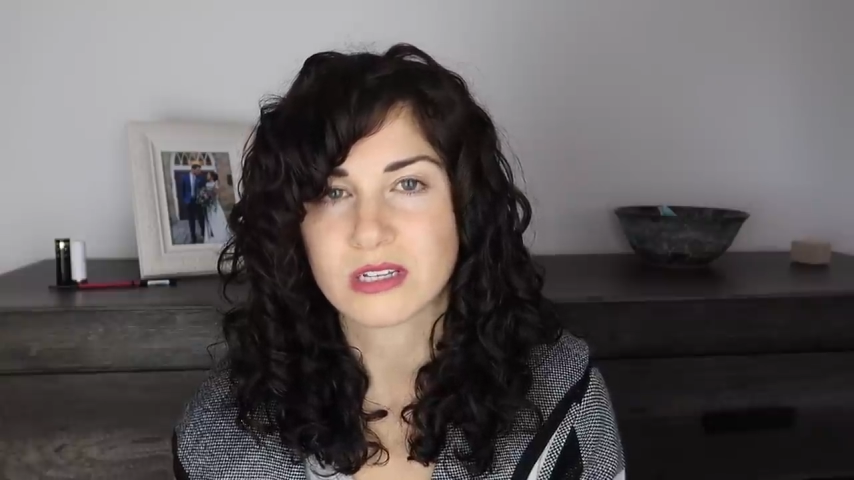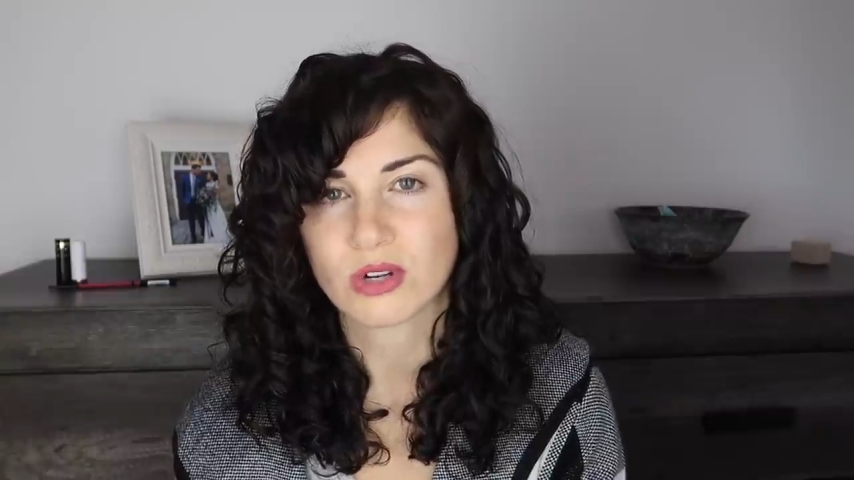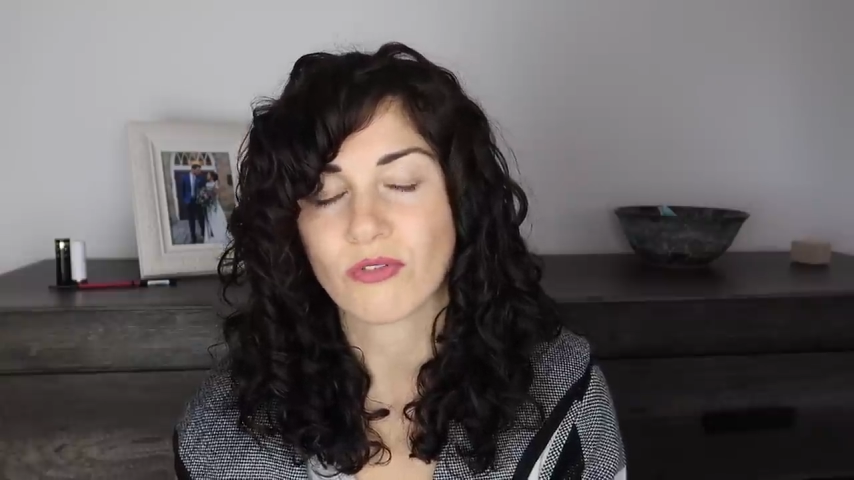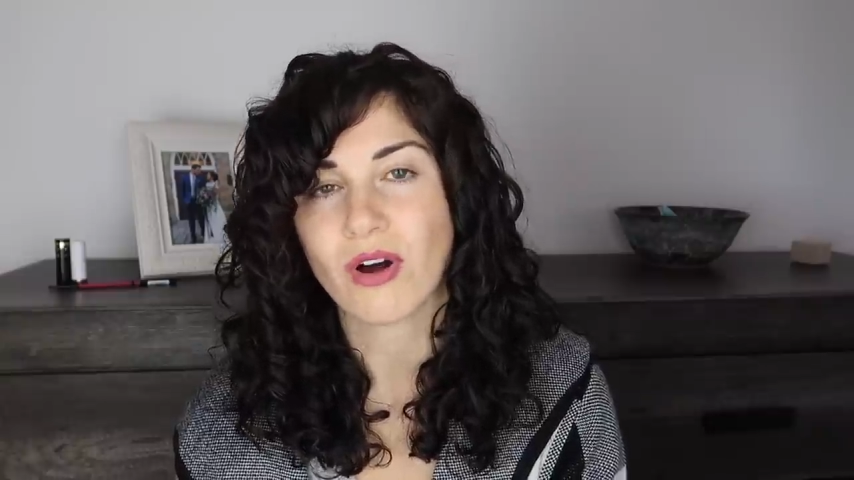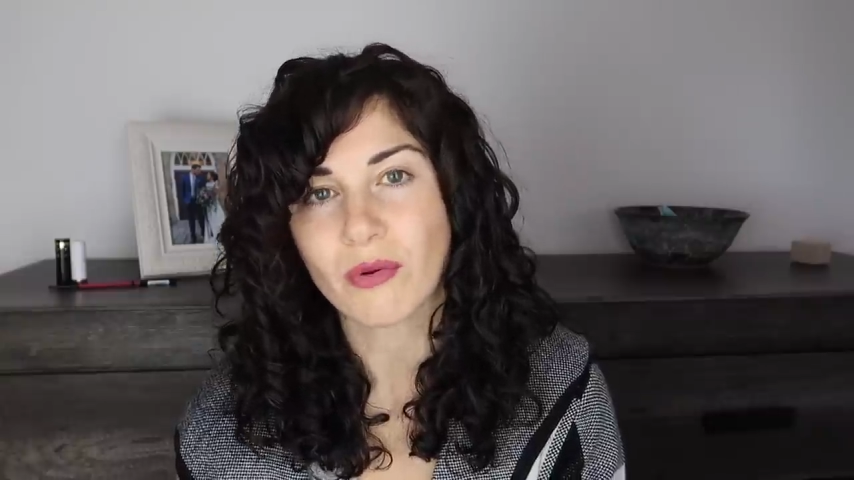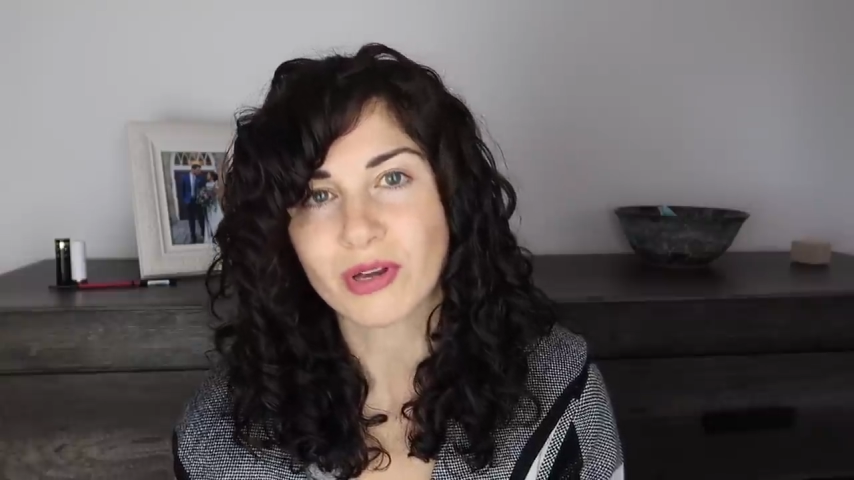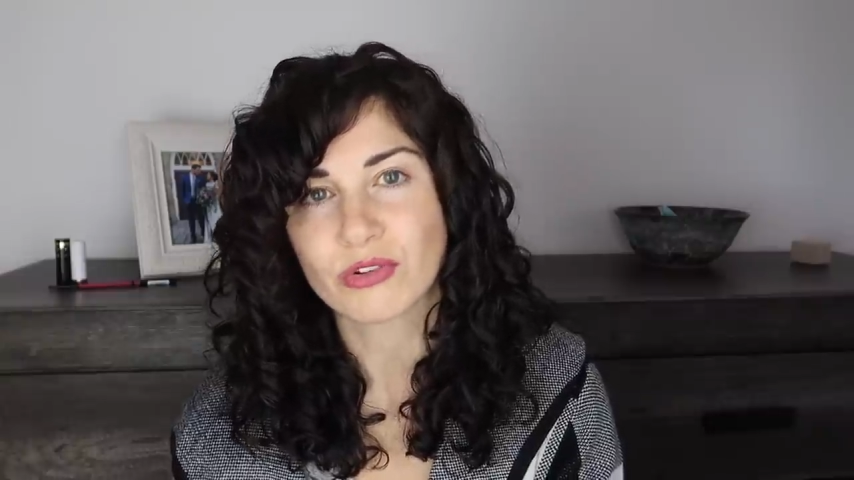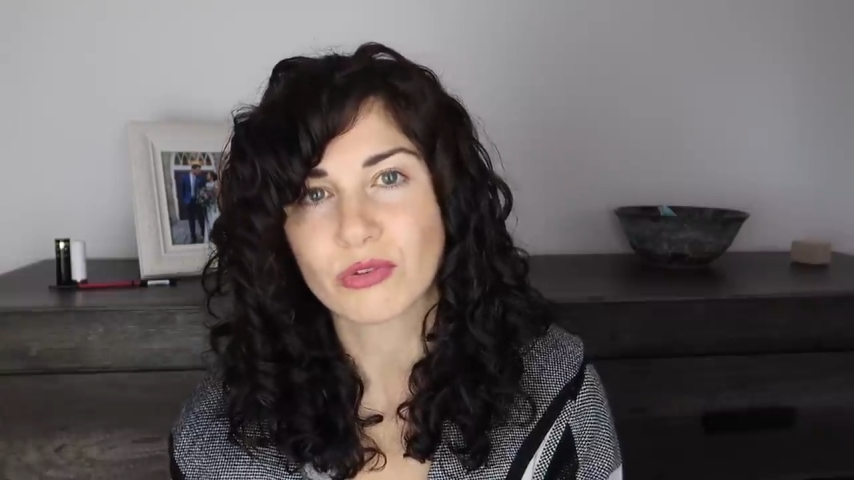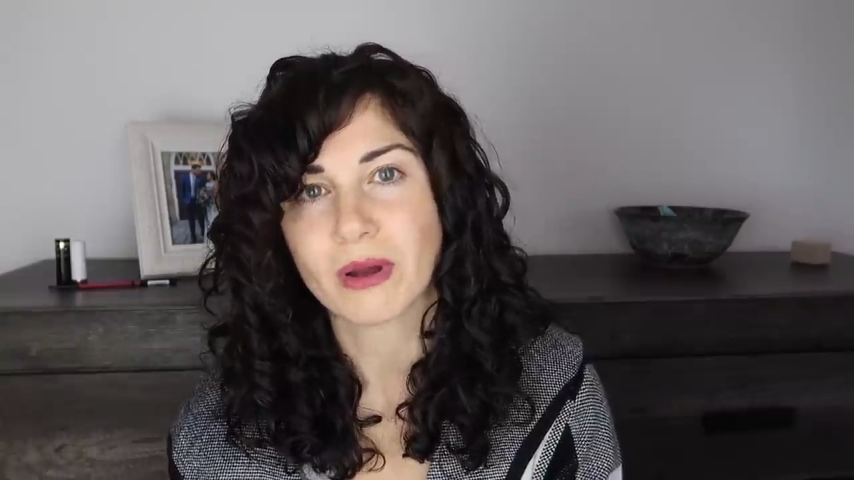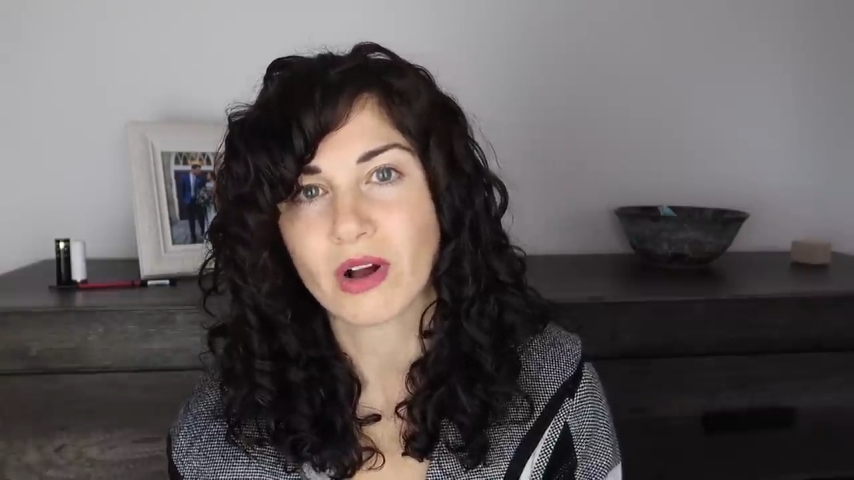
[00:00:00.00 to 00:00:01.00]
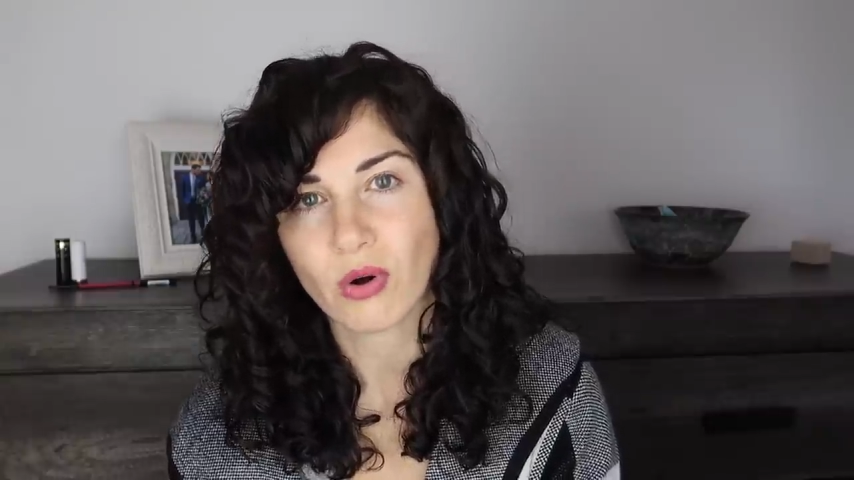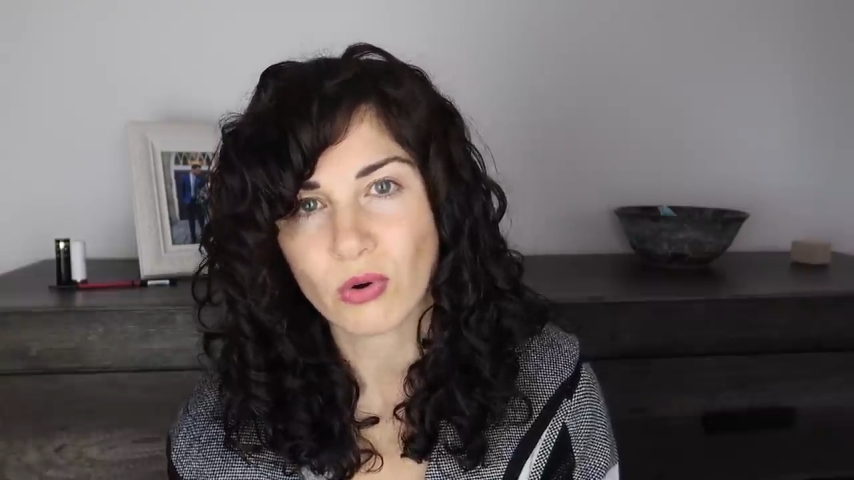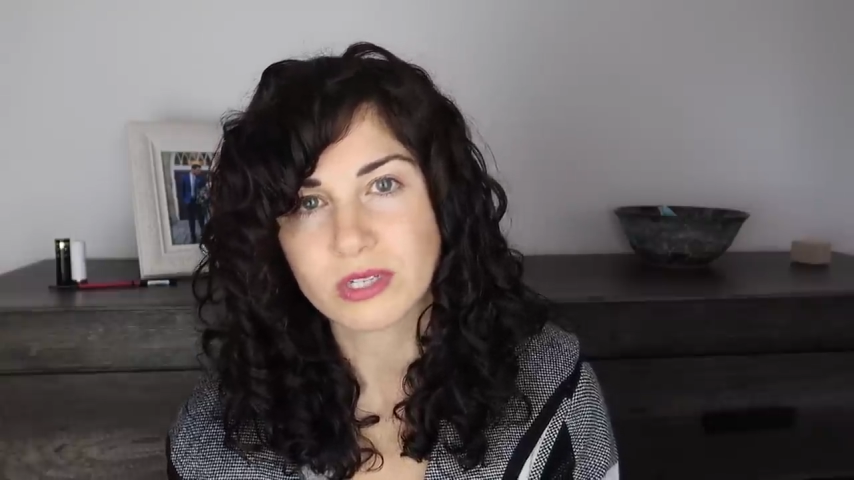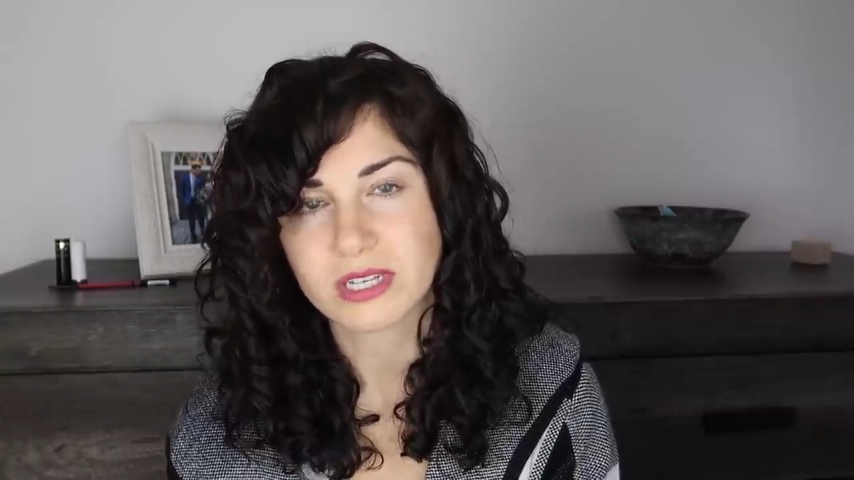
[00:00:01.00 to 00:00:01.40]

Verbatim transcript: So if I went through my whole